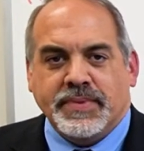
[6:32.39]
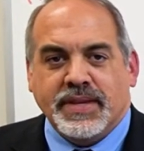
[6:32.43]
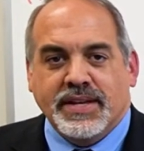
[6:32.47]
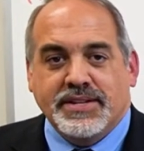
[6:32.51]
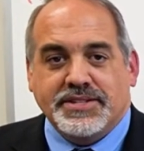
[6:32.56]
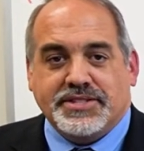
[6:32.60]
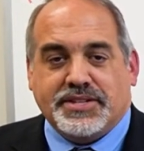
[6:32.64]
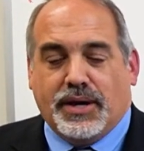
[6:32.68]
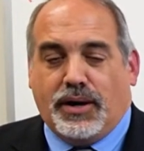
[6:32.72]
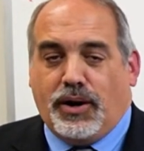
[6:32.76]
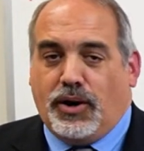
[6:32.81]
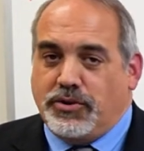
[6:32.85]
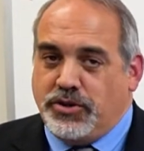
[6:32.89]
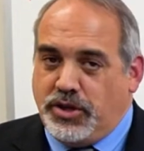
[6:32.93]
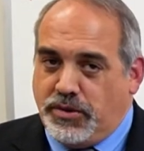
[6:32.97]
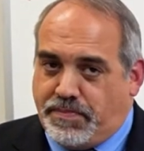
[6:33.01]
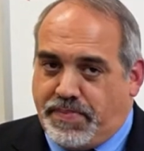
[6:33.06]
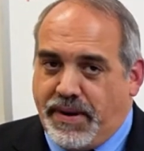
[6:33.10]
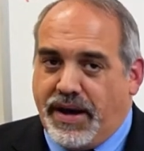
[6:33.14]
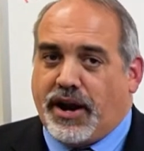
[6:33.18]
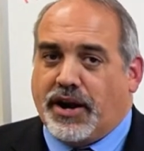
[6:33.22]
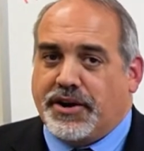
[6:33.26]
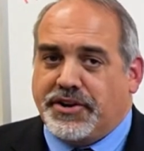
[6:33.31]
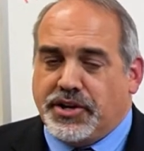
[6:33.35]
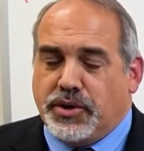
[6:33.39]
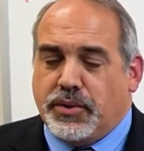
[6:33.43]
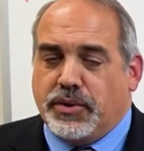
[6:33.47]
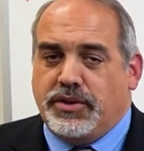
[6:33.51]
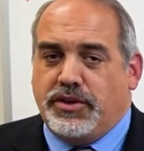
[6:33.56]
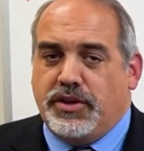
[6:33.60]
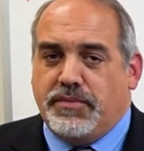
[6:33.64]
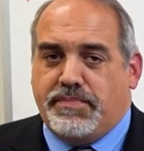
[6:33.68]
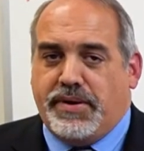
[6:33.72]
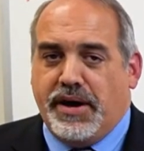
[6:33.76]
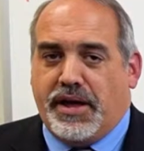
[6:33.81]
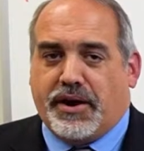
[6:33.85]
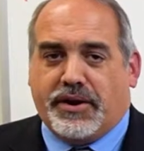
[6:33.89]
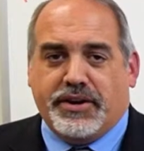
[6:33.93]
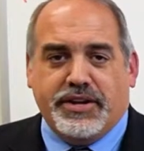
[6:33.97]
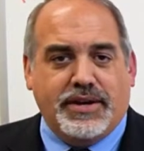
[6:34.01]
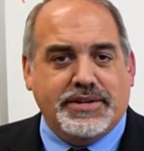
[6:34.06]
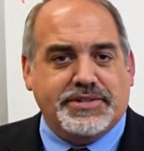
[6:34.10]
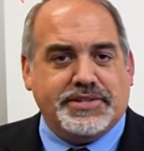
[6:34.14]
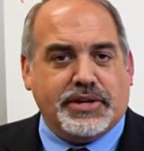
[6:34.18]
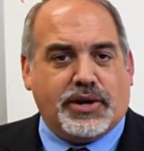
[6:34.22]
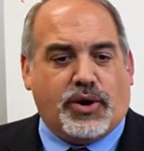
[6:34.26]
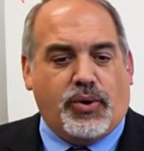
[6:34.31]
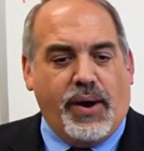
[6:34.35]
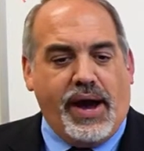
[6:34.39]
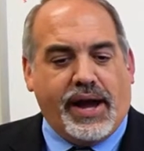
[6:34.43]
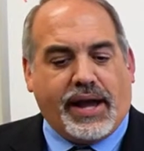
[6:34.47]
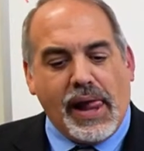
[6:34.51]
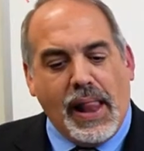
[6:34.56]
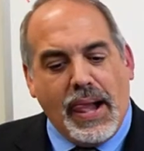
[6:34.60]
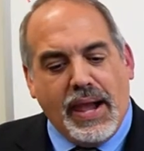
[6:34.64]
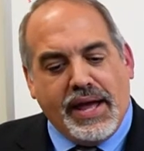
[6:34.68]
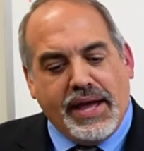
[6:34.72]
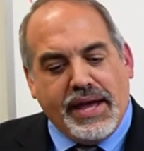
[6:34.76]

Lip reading: So you better do it. You better use it quick.